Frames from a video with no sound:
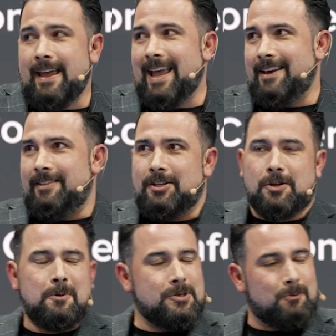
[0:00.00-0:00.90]
And there's
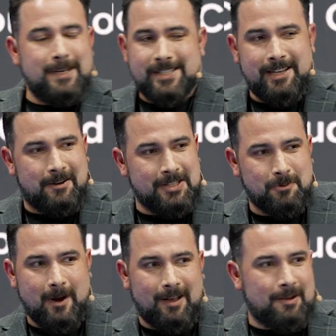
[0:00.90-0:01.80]
always risk there as
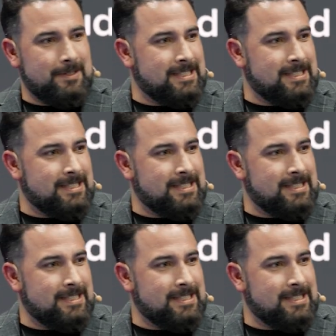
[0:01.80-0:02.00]
well.